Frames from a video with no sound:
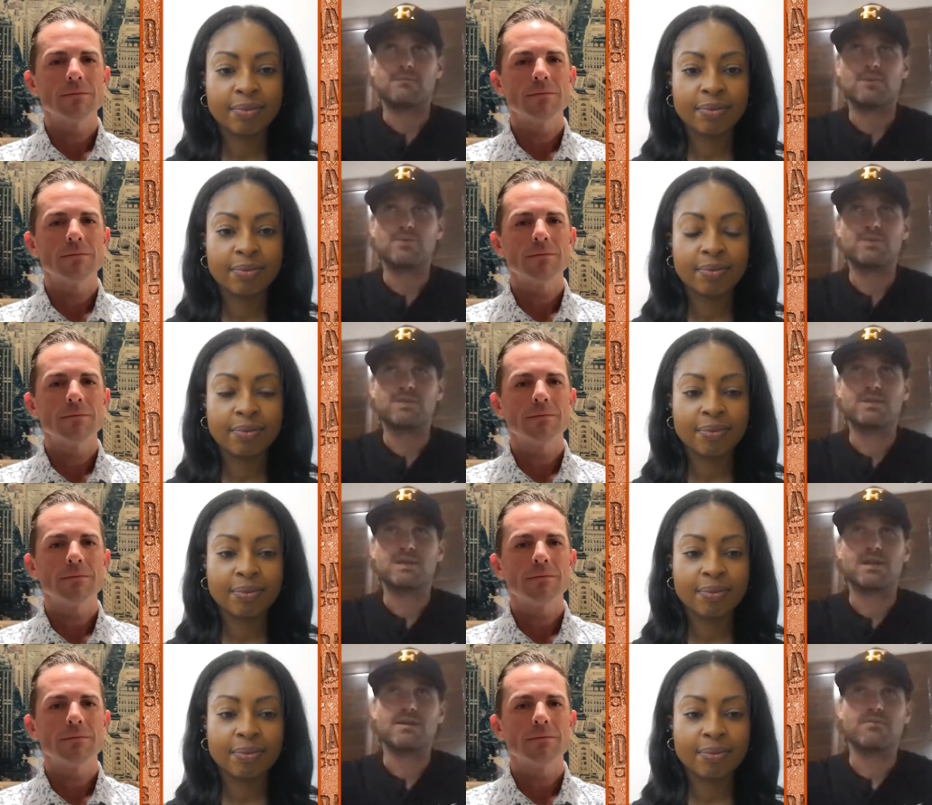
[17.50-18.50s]
Speaker 1: Most
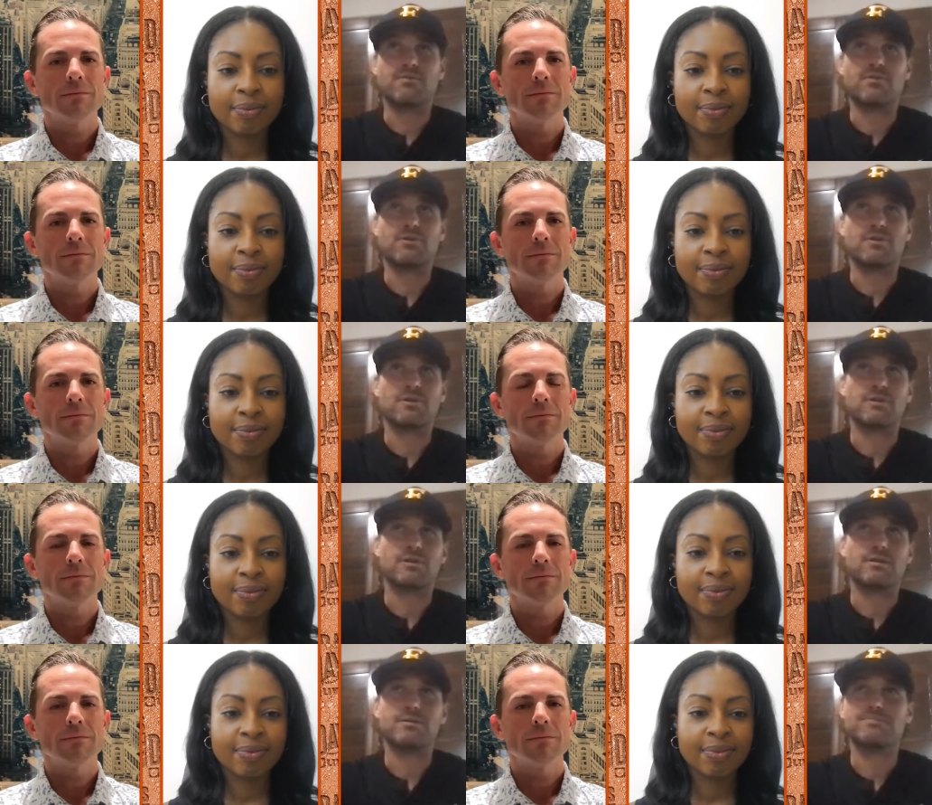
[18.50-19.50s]
excited for?
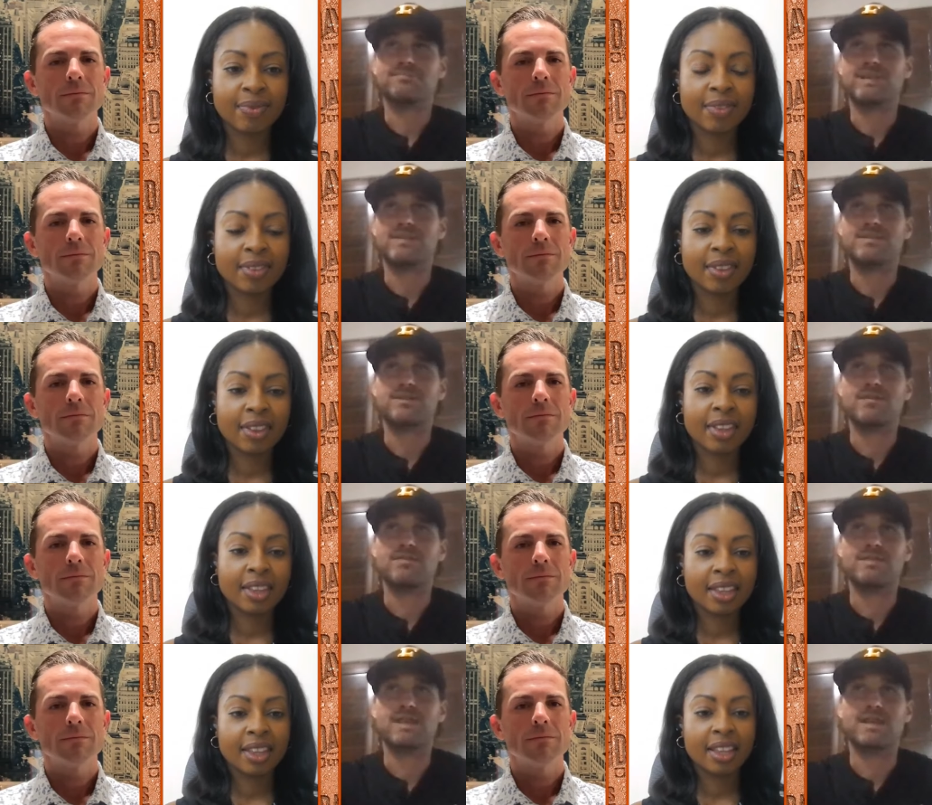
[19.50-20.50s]
It's tough
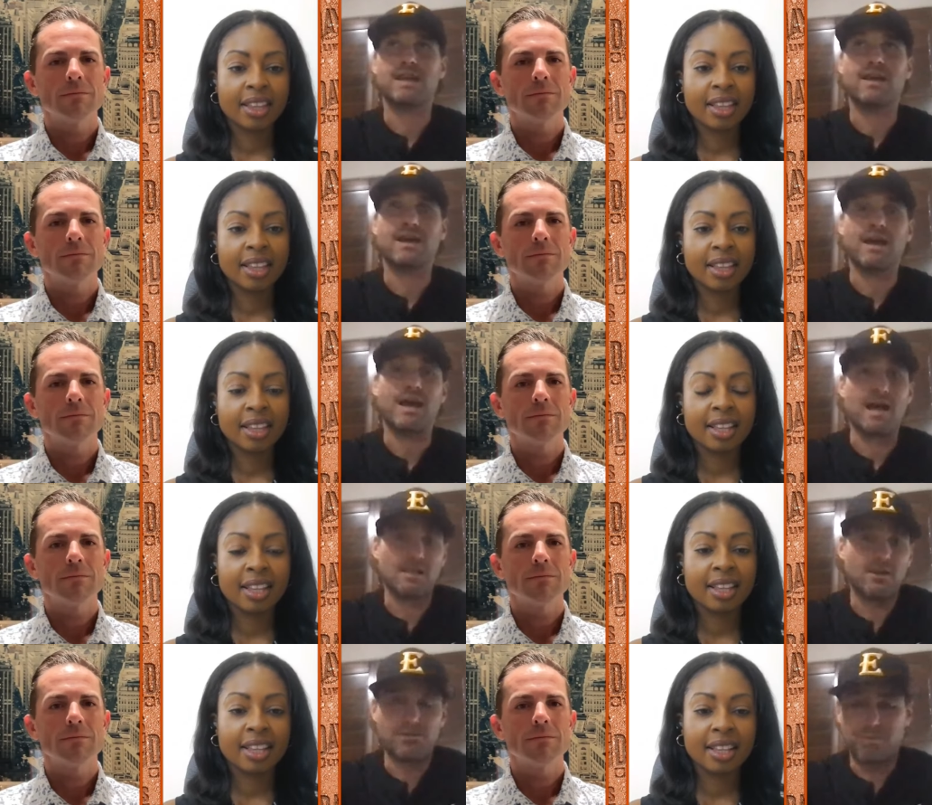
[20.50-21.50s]
to say now. I
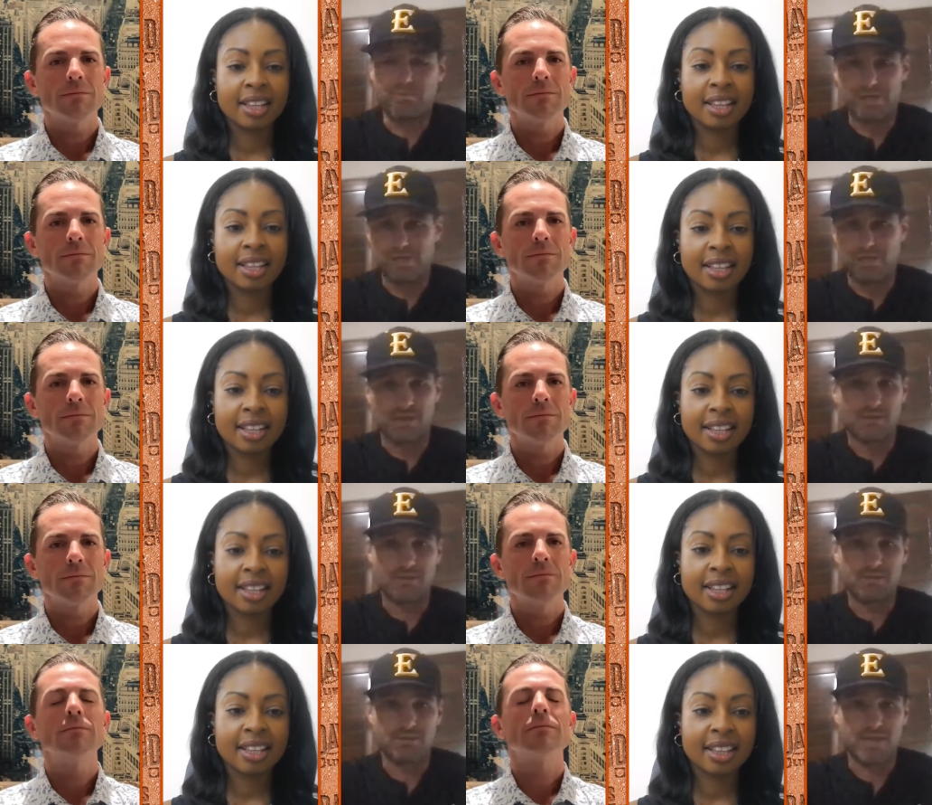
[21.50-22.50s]
love the pitch clock,
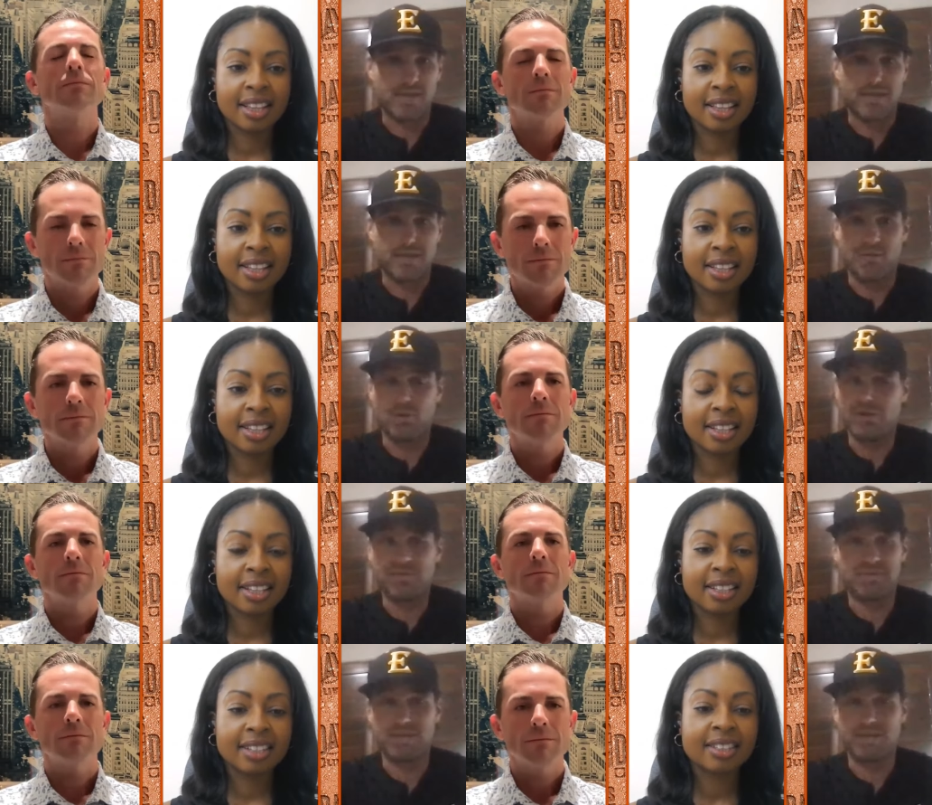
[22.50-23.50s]
and I wouldn't
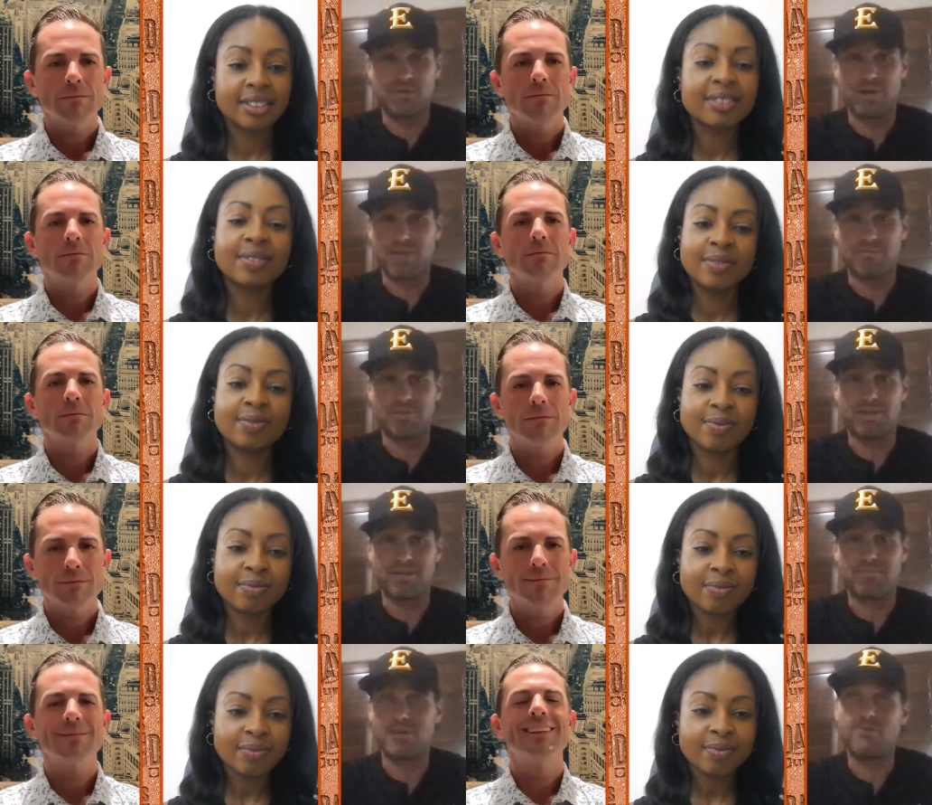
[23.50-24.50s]
have said that when I
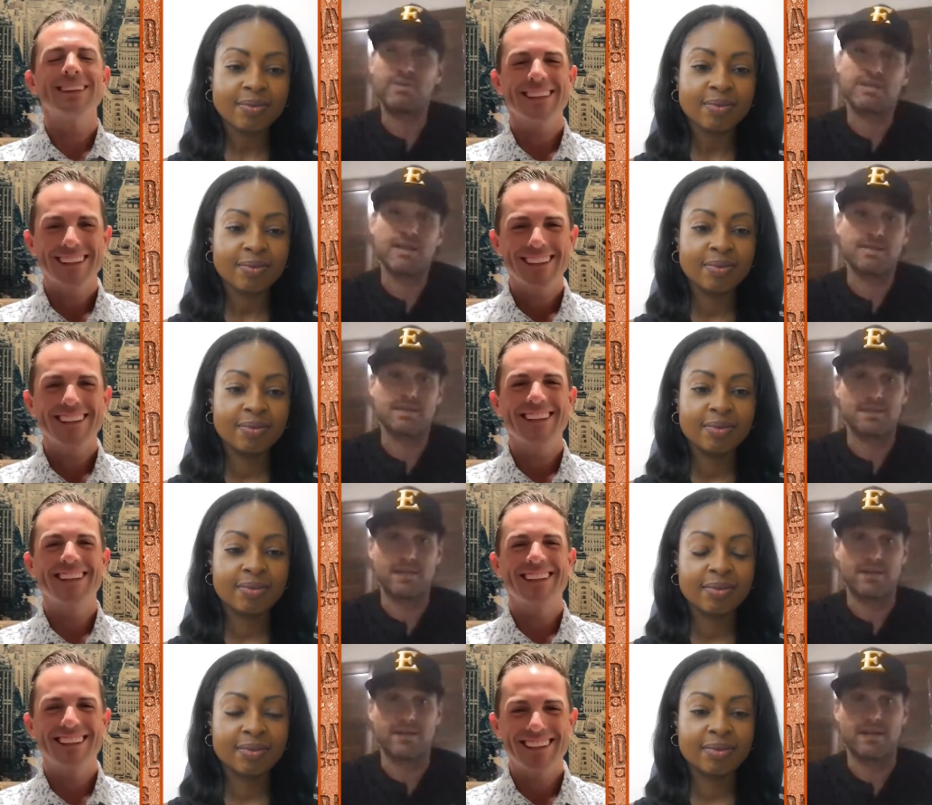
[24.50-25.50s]
played, but it was
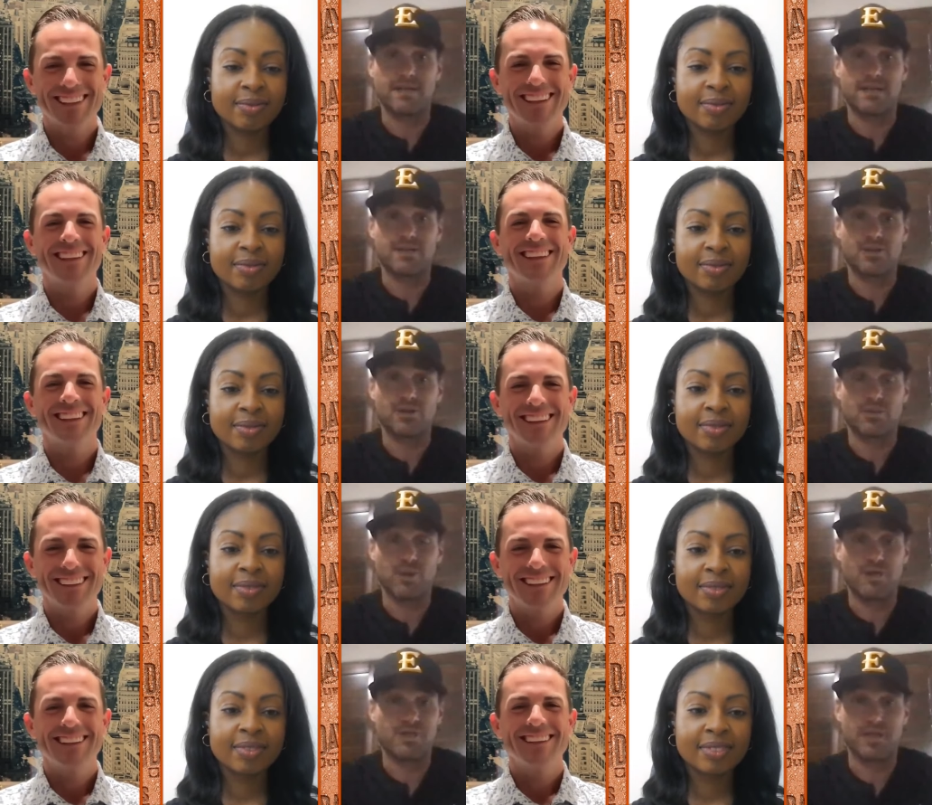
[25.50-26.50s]
necessary as I started
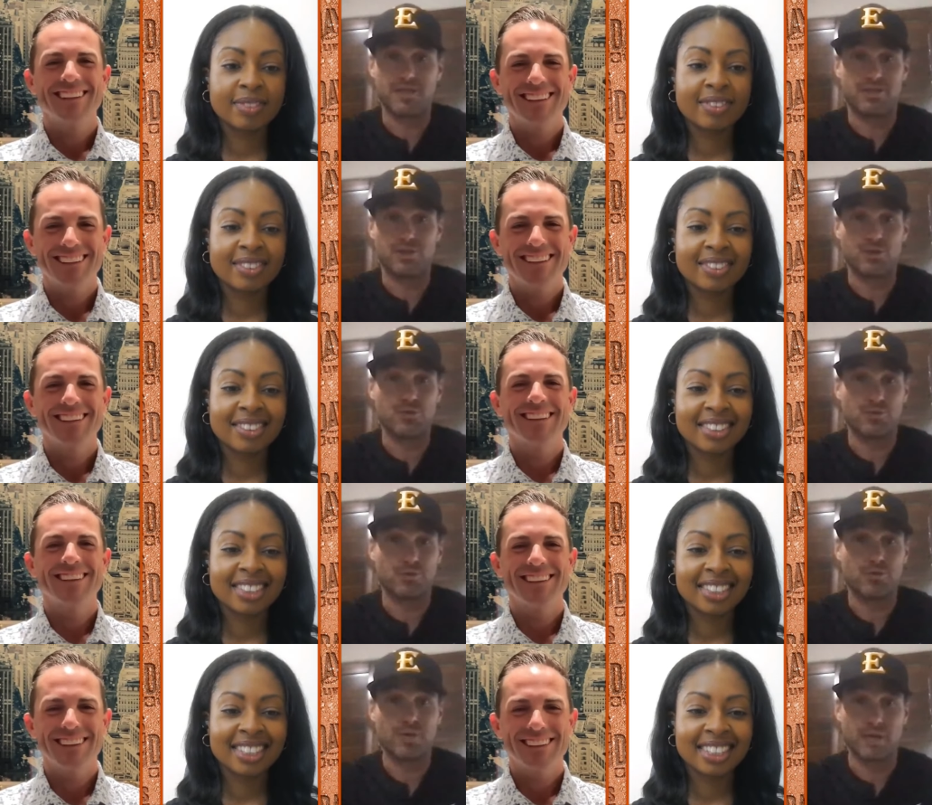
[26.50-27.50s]
watching it as a
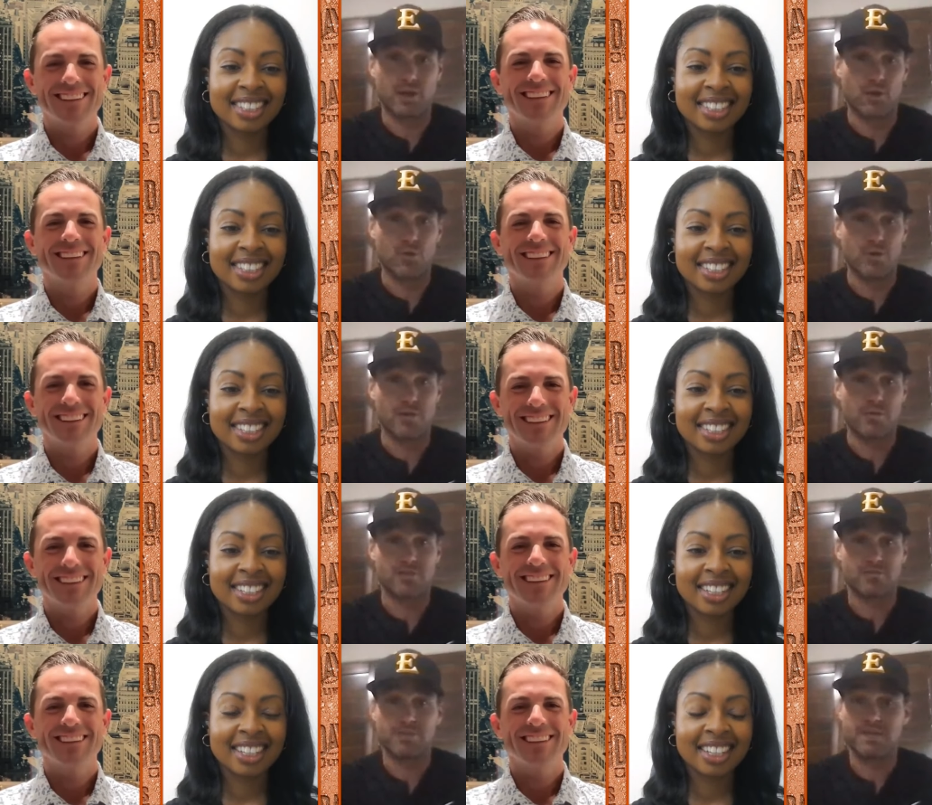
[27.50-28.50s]
neutral at home when I
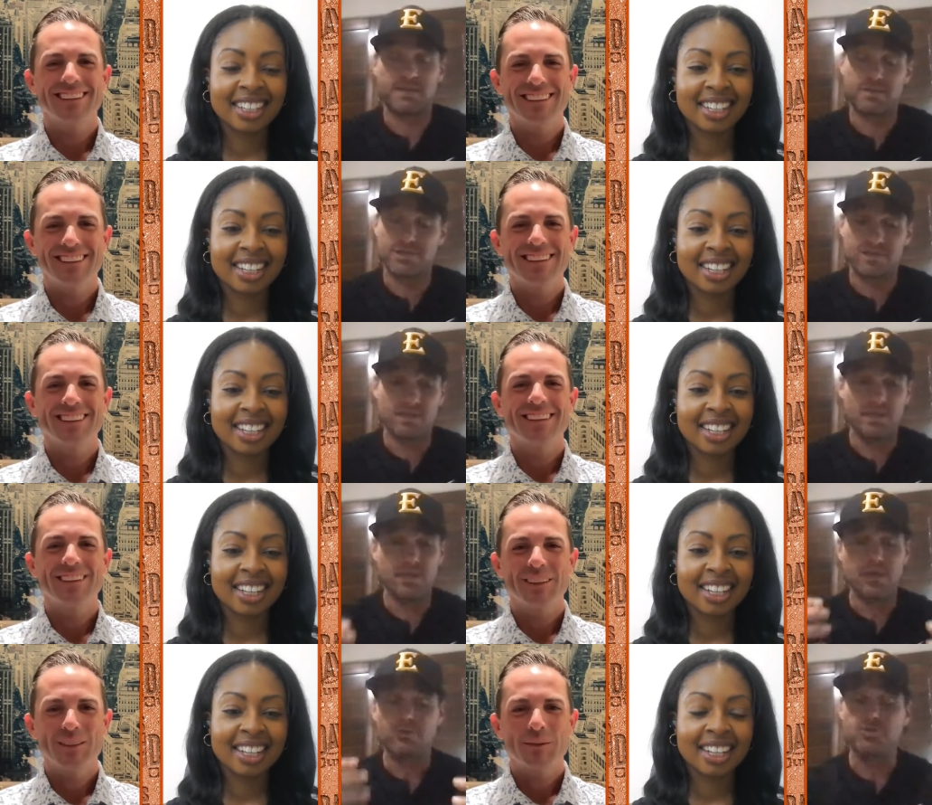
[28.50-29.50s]
wasn't playing. It's just
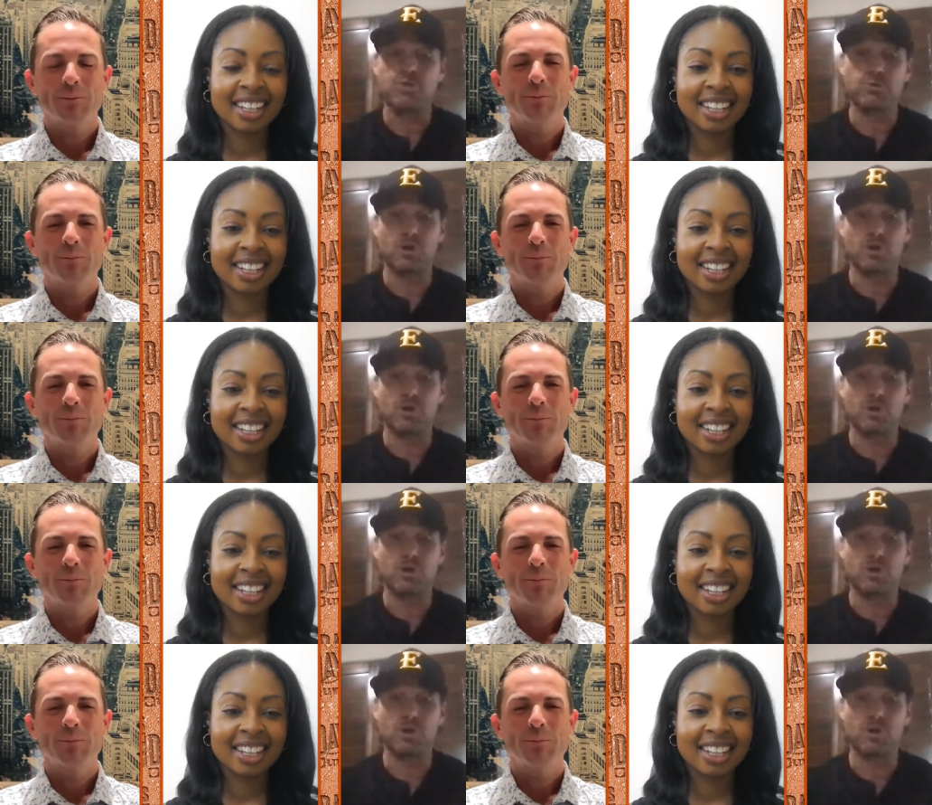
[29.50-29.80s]
there's too